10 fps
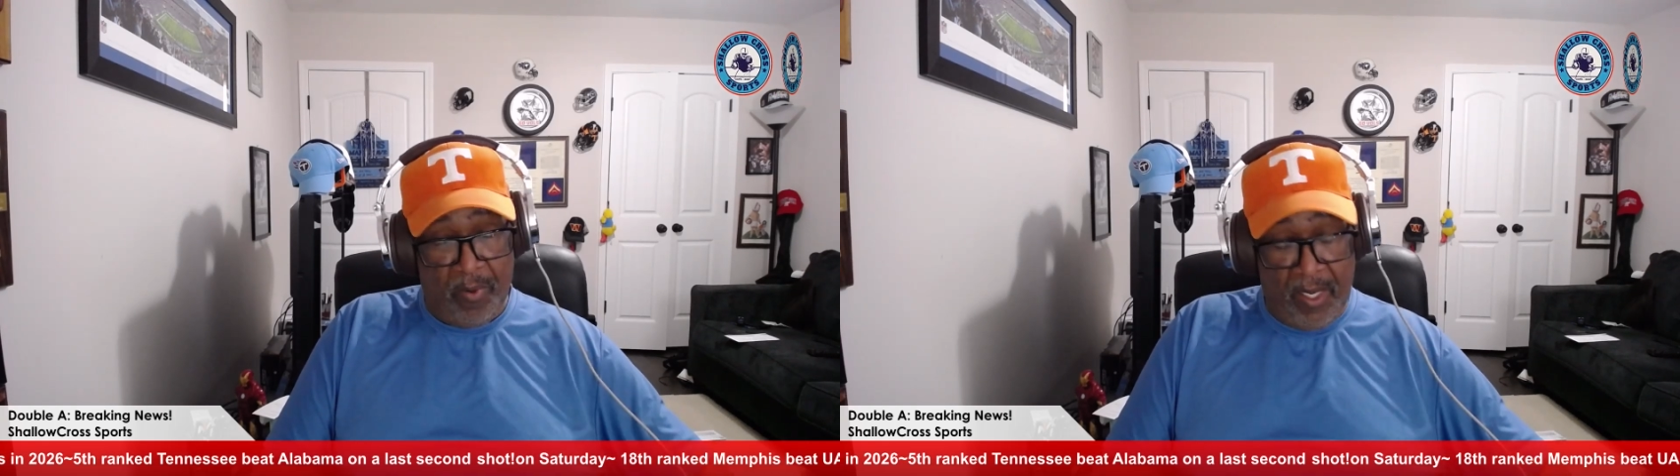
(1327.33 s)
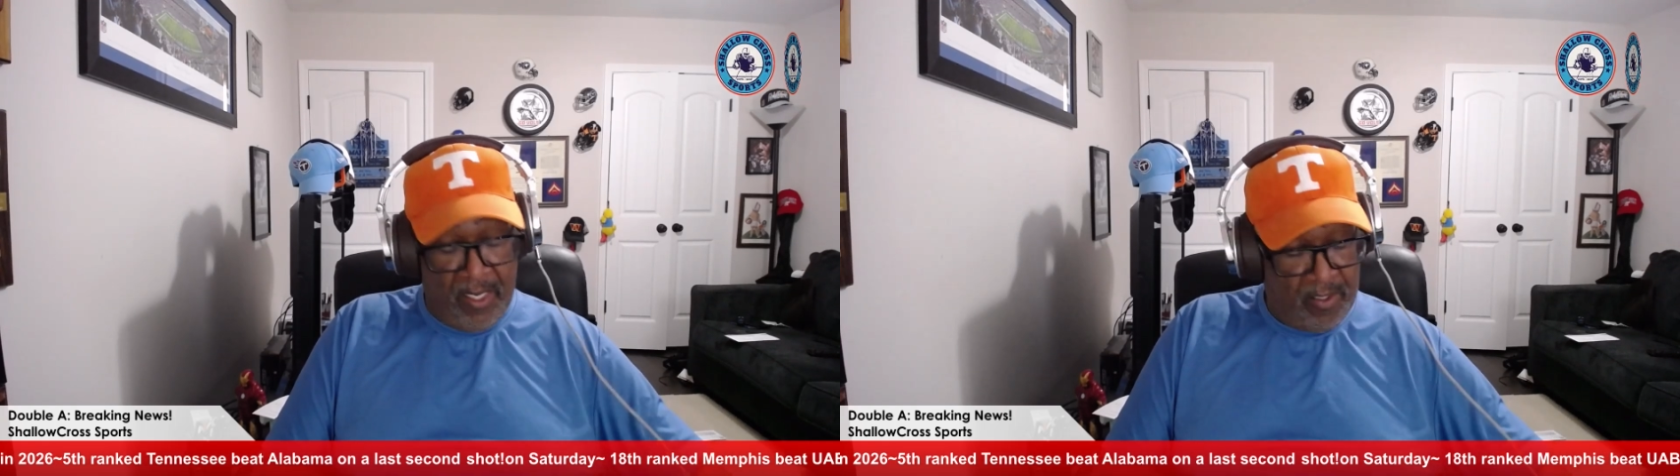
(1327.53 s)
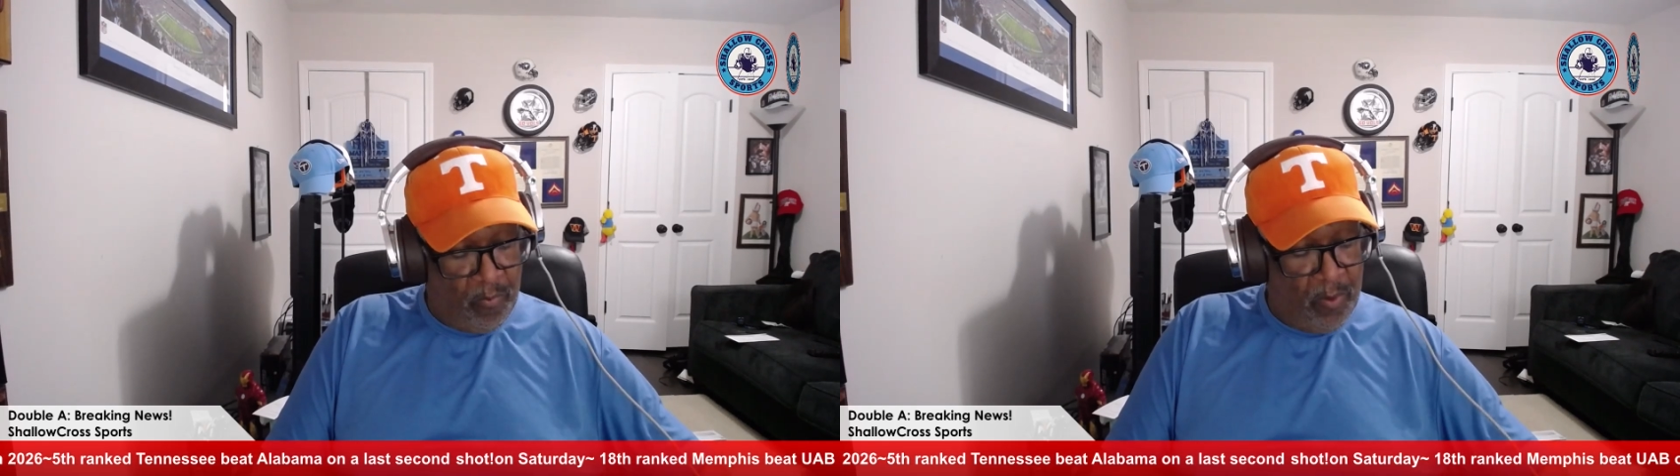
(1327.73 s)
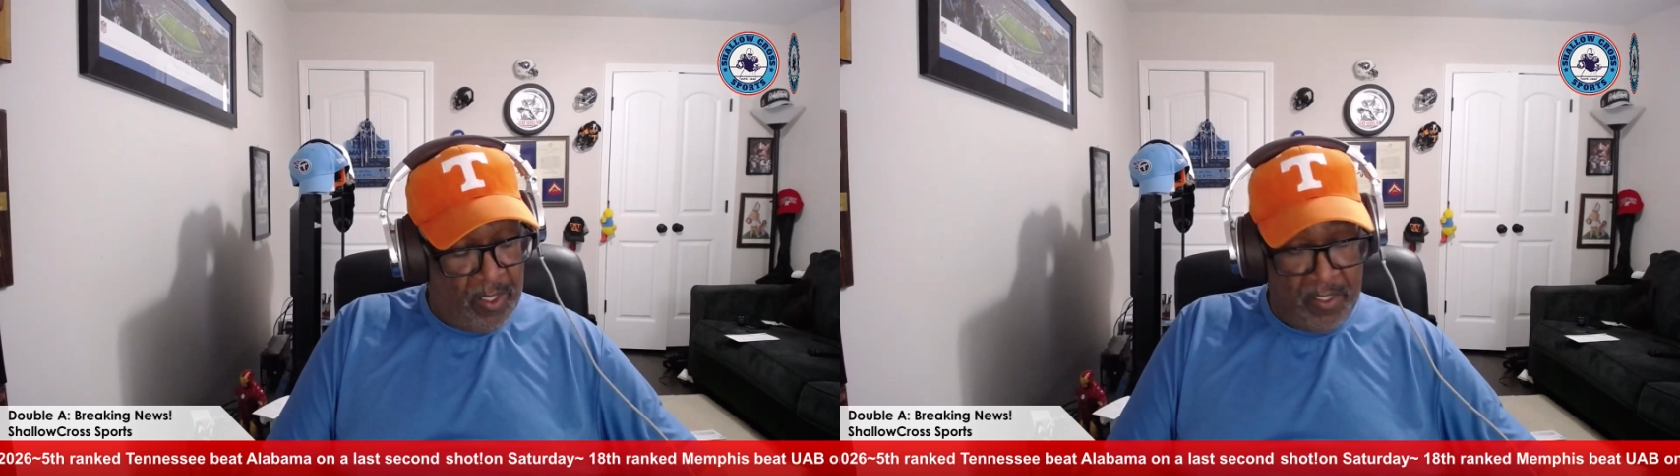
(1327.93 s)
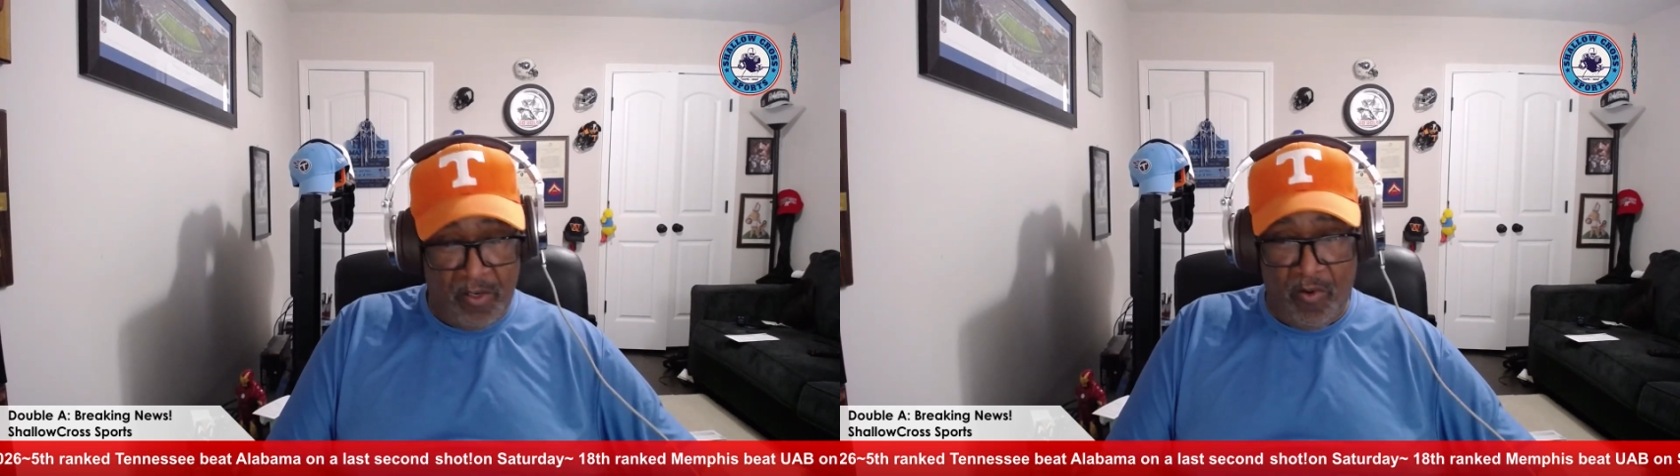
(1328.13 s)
what he's going to